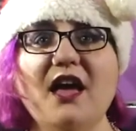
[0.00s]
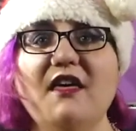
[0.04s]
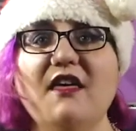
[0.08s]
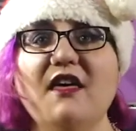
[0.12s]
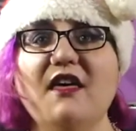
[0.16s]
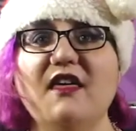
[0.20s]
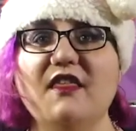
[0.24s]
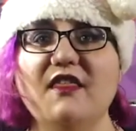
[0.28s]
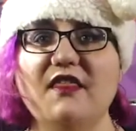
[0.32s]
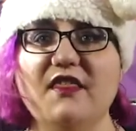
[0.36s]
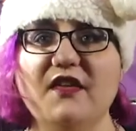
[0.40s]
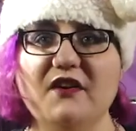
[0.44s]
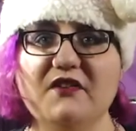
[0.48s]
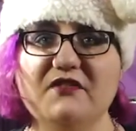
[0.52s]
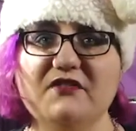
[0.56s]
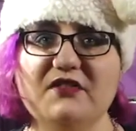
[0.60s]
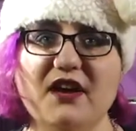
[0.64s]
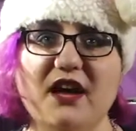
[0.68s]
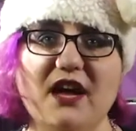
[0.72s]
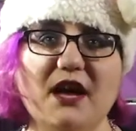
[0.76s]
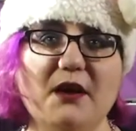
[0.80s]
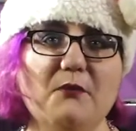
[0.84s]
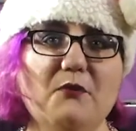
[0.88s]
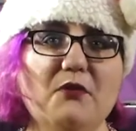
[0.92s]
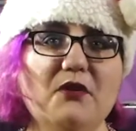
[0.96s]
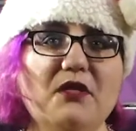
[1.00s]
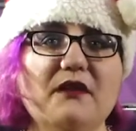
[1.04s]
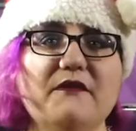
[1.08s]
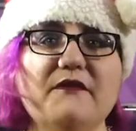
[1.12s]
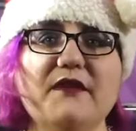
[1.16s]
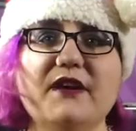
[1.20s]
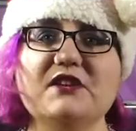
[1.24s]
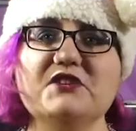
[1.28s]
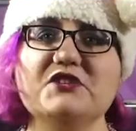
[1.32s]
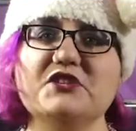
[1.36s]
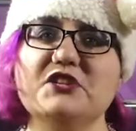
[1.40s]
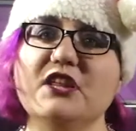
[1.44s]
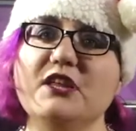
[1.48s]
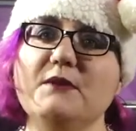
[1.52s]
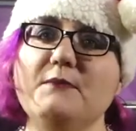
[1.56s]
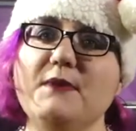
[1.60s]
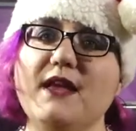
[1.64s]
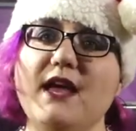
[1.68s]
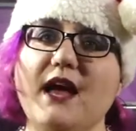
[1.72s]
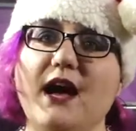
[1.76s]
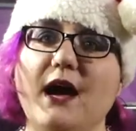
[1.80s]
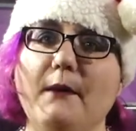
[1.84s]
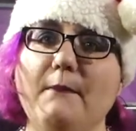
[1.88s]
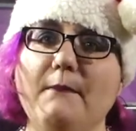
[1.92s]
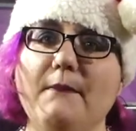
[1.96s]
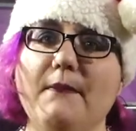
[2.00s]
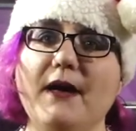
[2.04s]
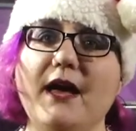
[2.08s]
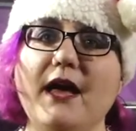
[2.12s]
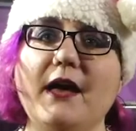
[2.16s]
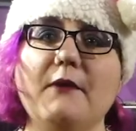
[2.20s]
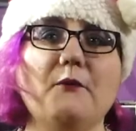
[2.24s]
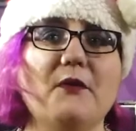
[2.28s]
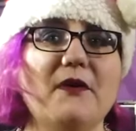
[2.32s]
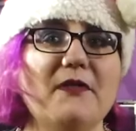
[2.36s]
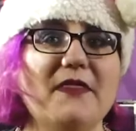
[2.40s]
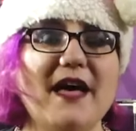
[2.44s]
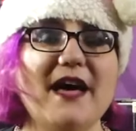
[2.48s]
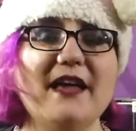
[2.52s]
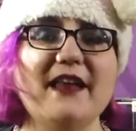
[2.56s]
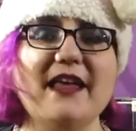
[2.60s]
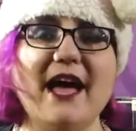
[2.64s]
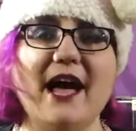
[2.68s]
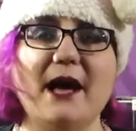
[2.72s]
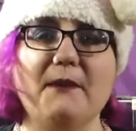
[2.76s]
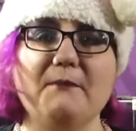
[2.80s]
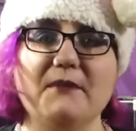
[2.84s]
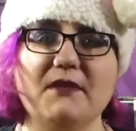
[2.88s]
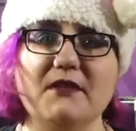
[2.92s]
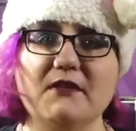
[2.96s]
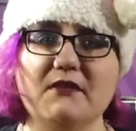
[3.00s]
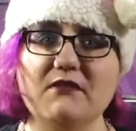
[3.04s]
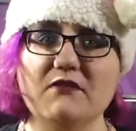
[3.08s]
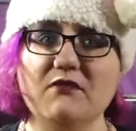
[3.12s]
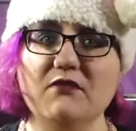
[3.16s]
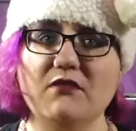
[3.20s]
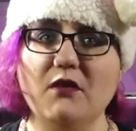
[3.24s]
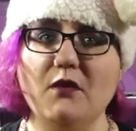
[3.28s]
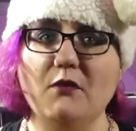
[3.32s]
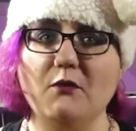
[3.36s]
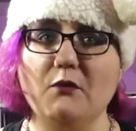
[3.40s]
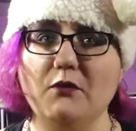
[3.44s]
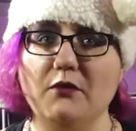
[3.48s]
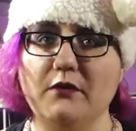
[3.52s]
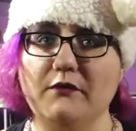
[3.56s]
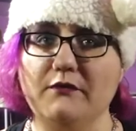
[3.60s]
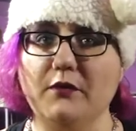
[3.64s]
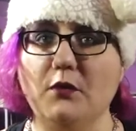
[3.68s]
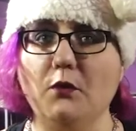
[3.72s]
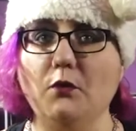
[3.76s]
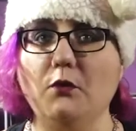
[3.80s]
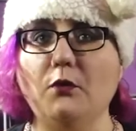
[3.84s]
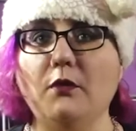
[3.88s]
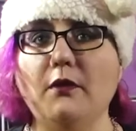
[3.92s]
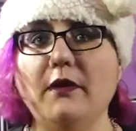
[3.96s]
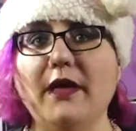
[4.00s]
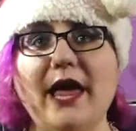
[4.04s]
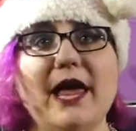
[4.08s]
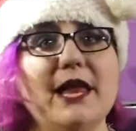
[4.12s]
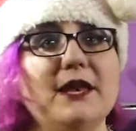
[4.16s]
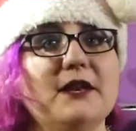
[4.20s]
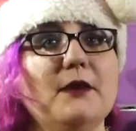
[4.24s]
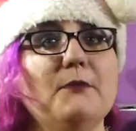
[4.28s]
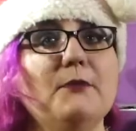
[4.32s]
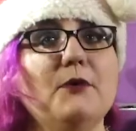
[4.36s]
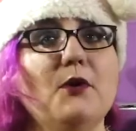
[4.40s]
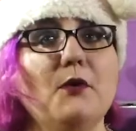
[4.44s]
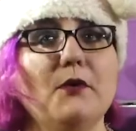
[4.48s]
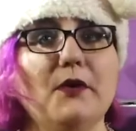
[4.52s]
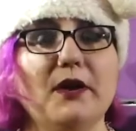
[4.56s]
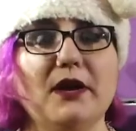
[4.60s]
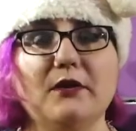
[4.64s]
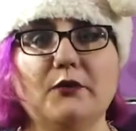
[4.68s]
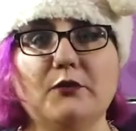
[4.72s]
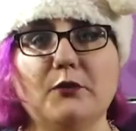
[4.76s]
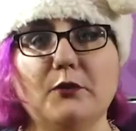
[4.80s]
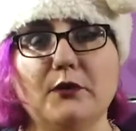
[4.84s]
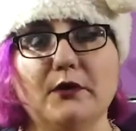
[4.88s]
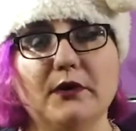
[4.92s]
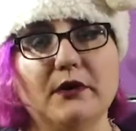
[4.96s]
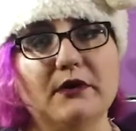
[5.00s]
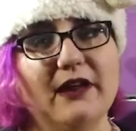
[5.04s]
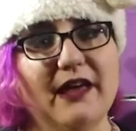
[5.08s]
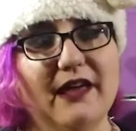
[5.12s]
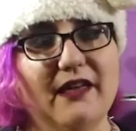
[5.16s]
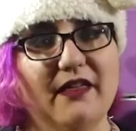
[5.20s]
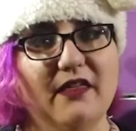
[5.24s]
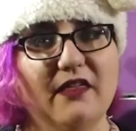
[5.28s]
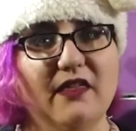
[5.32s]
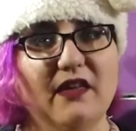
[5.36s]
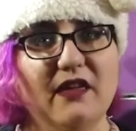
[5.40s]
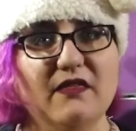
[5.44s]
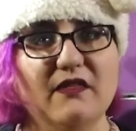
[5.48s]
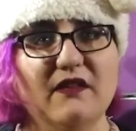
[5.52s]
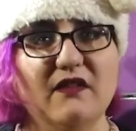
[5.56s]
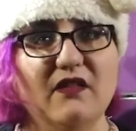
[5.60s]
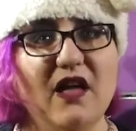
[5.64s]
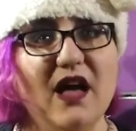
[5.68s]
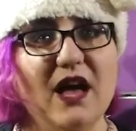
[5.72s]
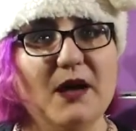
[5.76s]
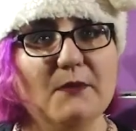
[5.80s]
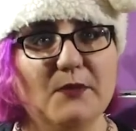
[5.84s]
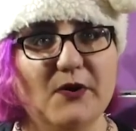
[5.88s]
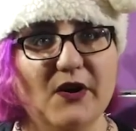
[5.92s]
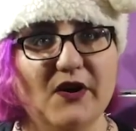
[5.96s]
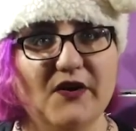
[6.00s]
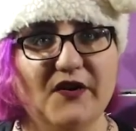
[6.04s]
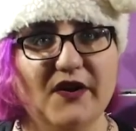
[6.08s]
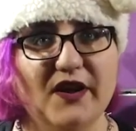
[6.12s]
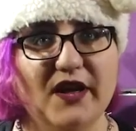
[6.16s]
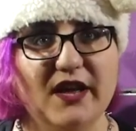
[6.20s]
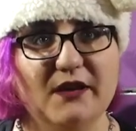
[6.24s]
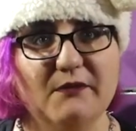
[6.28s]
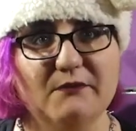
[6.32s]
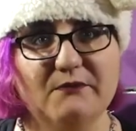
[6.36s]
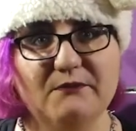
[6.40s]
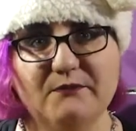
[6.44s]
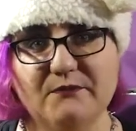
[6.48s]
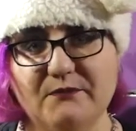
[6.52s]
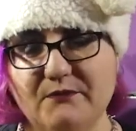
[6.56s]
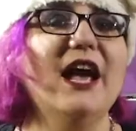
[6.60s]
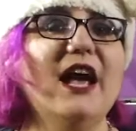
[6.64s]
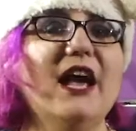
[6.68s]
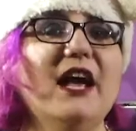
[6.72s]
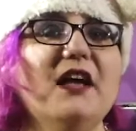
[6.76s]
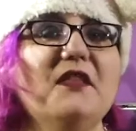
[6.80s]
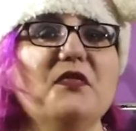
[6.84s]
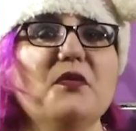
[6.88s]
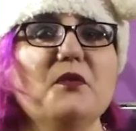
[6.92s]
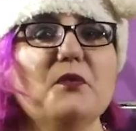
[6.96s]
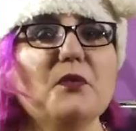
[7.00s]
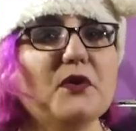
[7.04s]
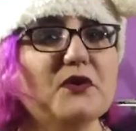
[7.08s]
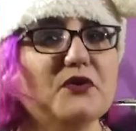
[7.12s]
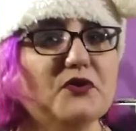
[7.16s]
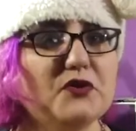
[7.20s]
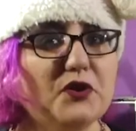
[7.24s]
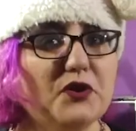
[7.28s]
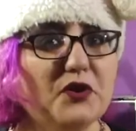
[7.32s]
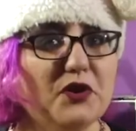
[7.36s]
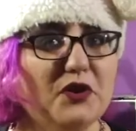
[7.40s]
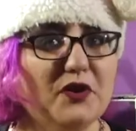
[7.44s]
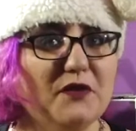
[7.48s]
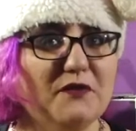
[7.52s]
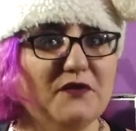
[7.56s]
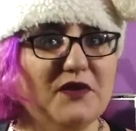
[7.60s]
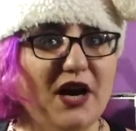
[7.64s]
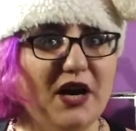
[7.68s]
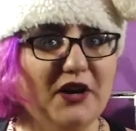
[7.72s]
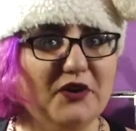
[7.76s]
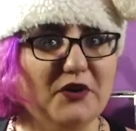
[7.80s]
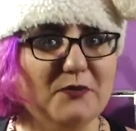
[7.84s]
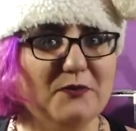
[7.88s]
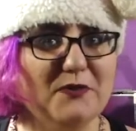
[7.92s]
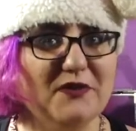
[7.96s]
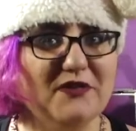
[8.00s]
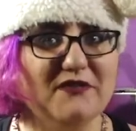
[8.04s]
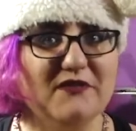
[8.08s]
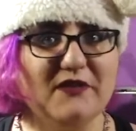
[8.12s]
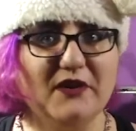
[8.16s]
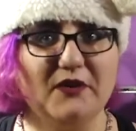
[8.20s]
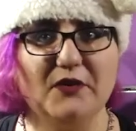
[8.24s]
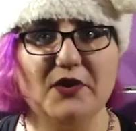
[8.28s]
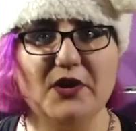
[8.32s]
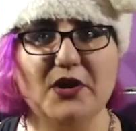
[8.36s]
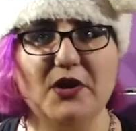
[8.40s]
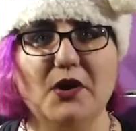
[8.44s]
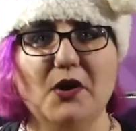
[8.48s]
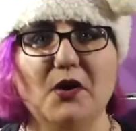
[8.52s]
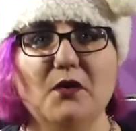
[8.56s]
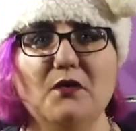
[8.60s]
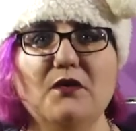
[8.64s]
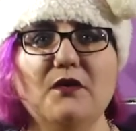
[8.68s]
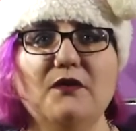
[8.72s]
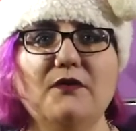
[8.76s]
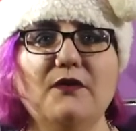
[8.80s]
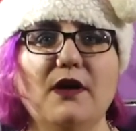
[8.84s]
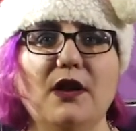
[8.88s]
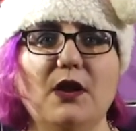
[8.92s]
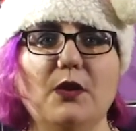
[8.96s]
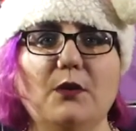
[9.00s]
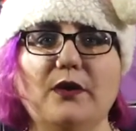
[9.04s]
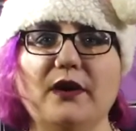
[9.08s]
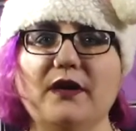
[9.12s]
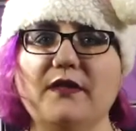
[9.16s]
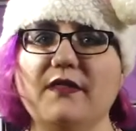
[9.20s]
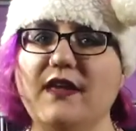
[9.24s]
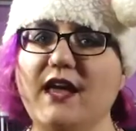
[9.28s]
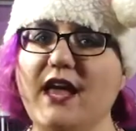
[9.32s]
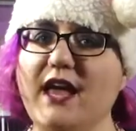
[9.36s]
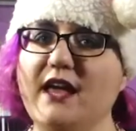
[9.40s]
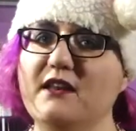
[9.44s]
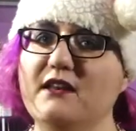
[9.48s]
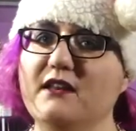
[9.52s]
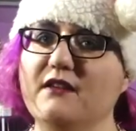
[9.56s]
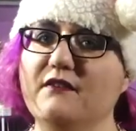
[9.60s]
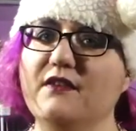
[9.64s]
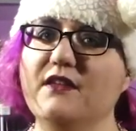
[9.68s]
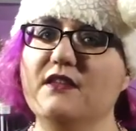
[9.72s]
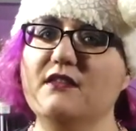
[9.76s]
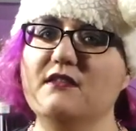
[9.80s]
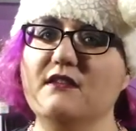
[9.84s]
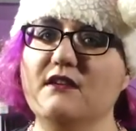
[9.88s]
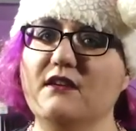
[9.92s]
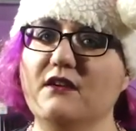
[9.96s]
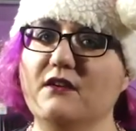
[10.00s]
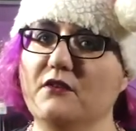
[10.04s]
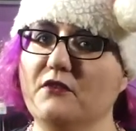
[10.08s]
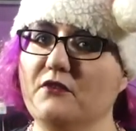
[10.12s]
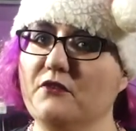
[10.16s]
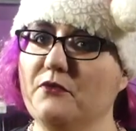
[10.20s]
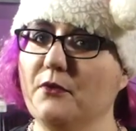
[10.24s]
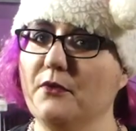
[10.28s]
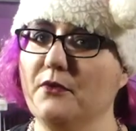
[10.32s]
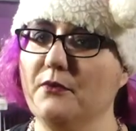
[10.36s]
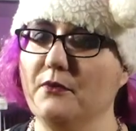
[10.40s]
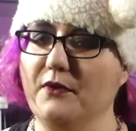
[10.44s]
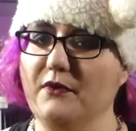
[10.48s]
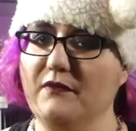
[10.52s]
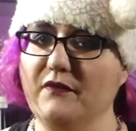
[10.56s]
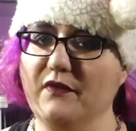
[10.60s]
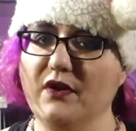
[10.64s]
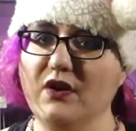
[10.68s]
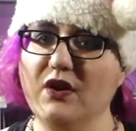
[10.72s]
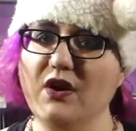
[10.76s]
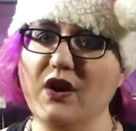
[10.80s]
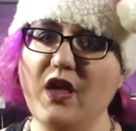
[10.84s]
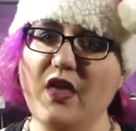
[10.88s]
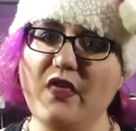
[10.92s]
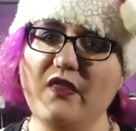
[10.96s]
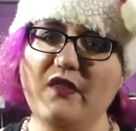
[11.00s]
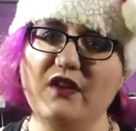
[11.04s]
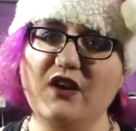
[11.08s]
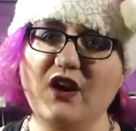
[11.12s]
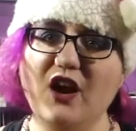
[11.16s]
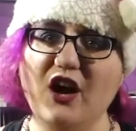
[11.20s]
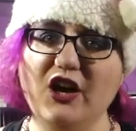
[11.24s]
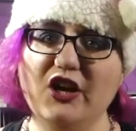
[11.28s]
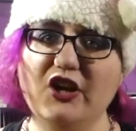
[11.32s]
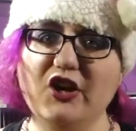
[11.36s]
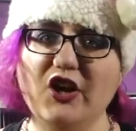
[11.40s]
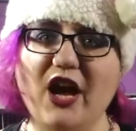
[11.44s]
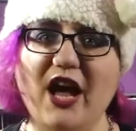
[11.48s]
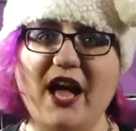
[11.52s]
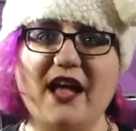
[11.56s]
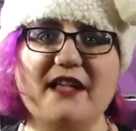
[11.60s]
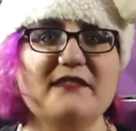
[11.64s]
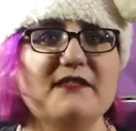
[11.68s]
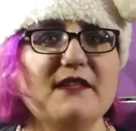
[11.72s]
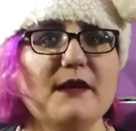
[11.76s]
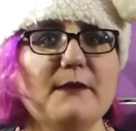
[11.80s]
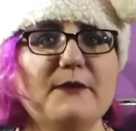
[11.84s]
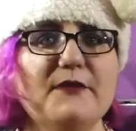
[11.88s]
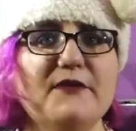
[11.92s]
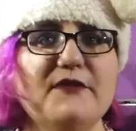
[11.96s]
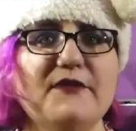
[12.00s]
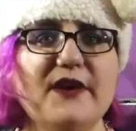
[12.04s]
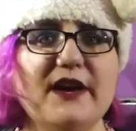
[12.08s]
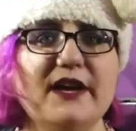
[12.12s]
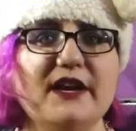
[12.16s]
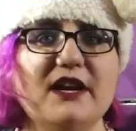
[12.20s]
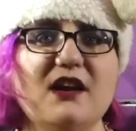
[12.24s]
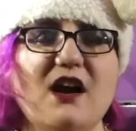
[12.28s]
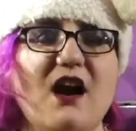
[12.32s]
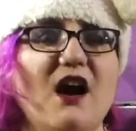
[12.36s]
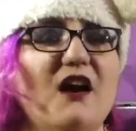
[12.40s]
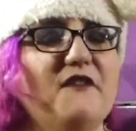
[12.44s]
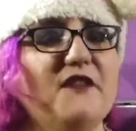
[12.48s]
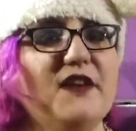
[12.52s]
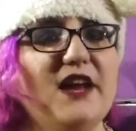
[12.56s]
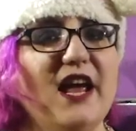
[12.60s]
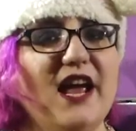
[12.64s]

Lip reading: their time will eventually be up, and when that happens, River will end up going to her death in the library. In the return of Dr. Mysterio, following the end of his years with River, the Doctor ends up fighting off an